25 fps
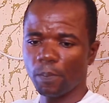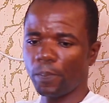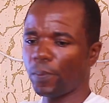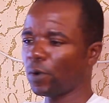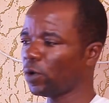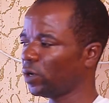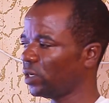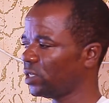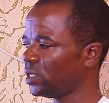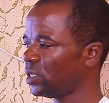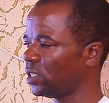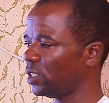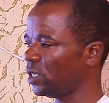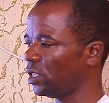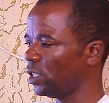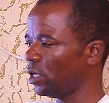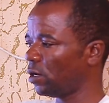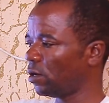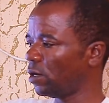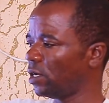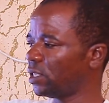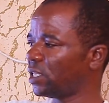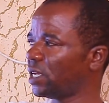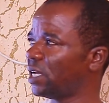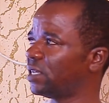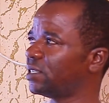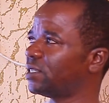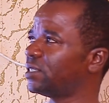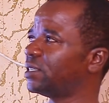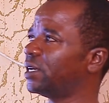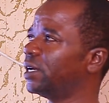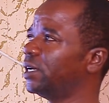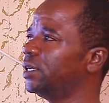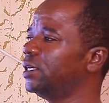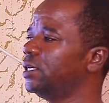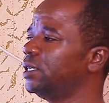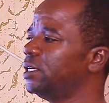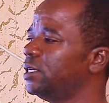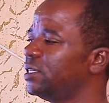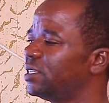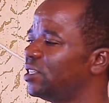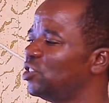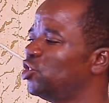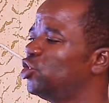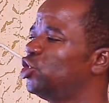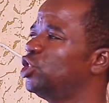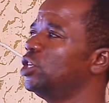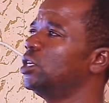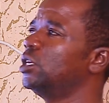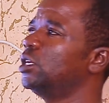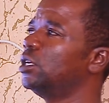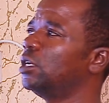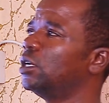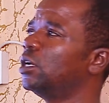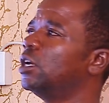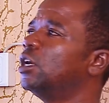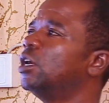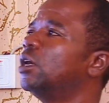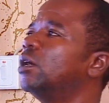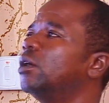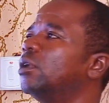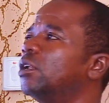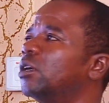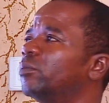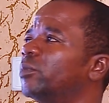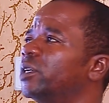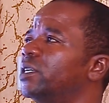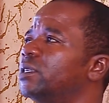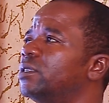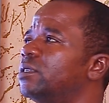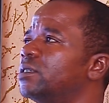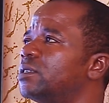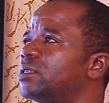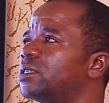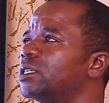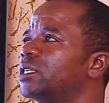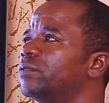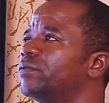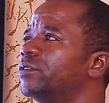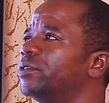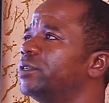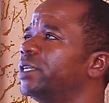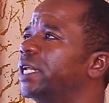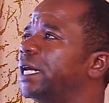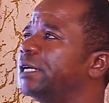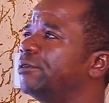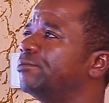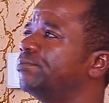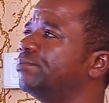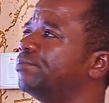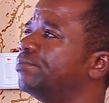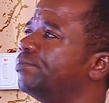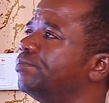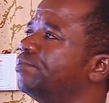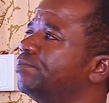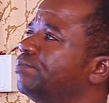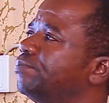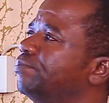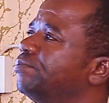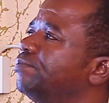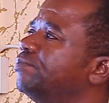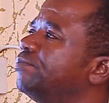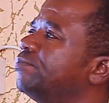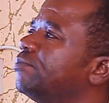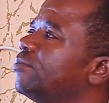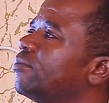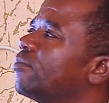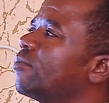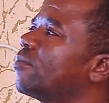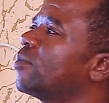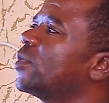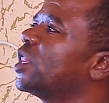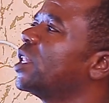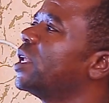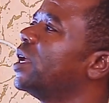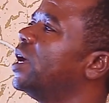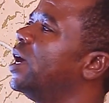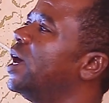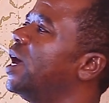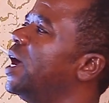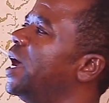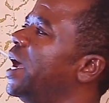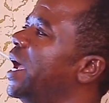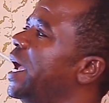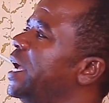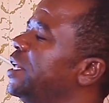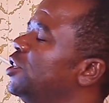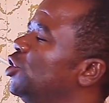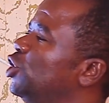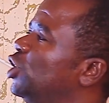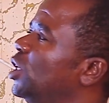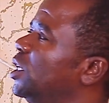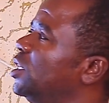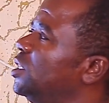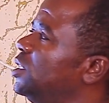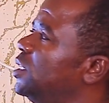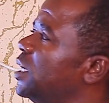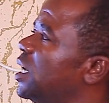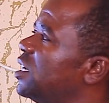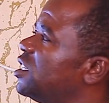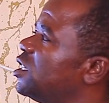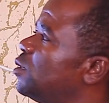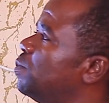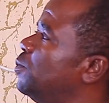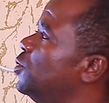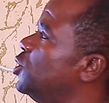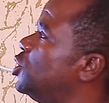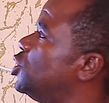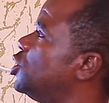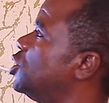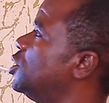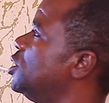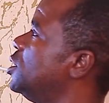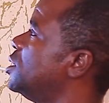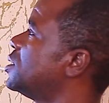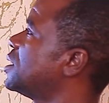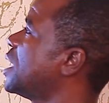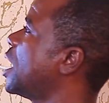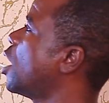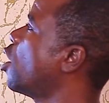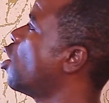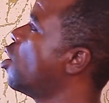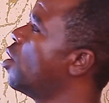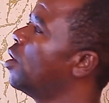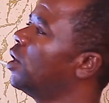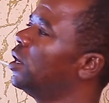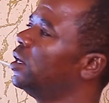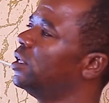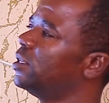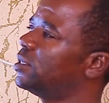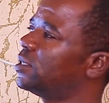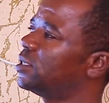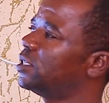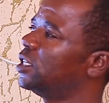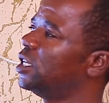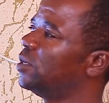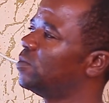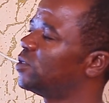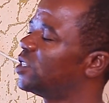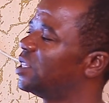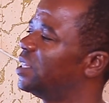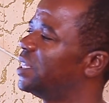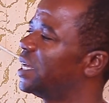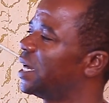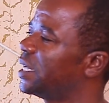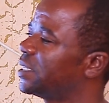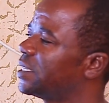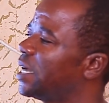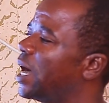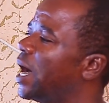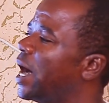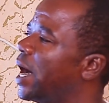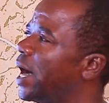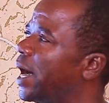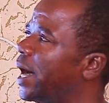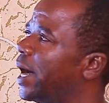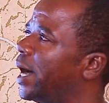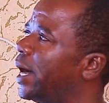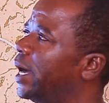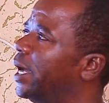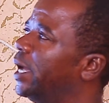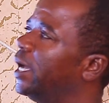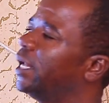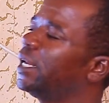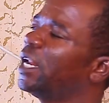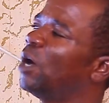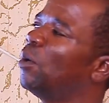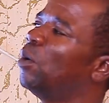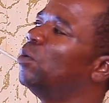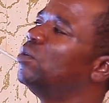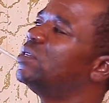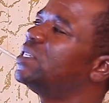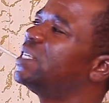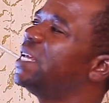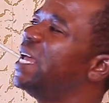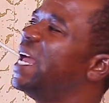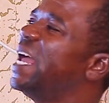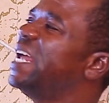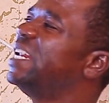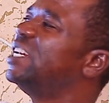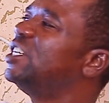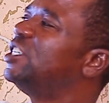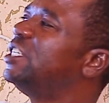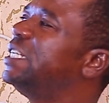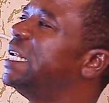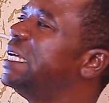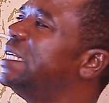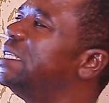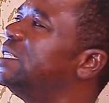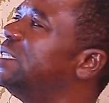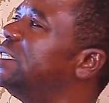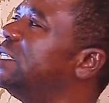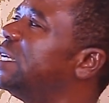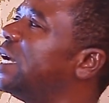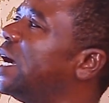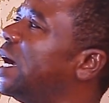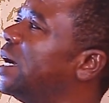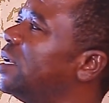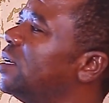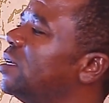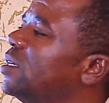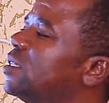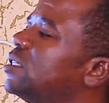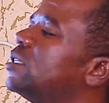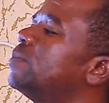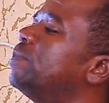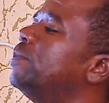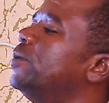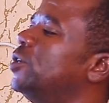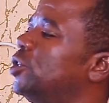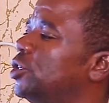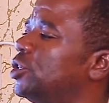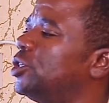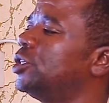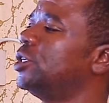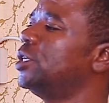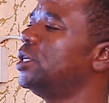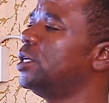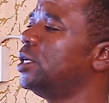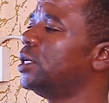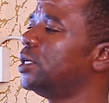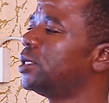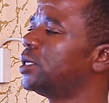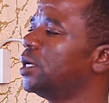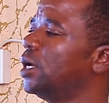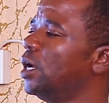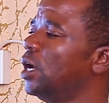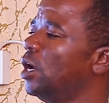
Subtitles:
poisoning. The correct answer is D. Number 87 now. Endangered species are organisms that are, now when we say endangered species,